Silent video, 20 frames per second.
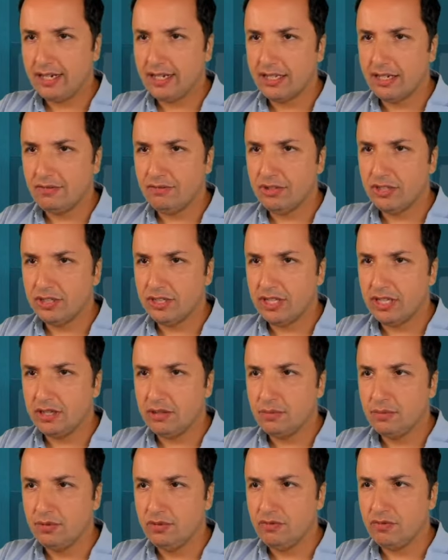and after king
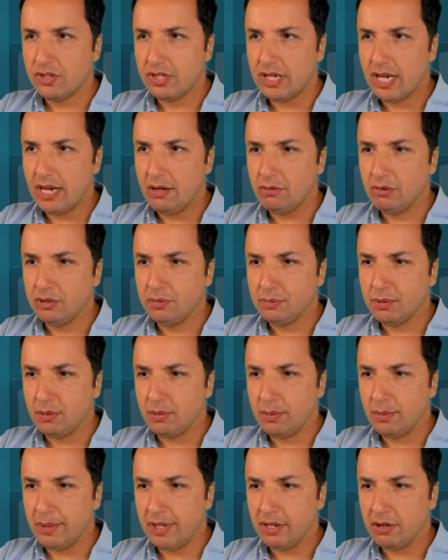moves, I would
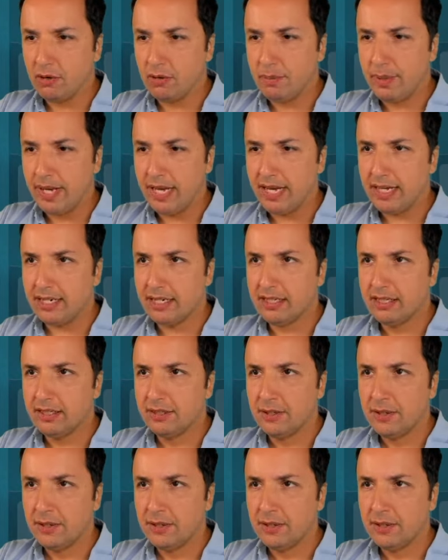probably go back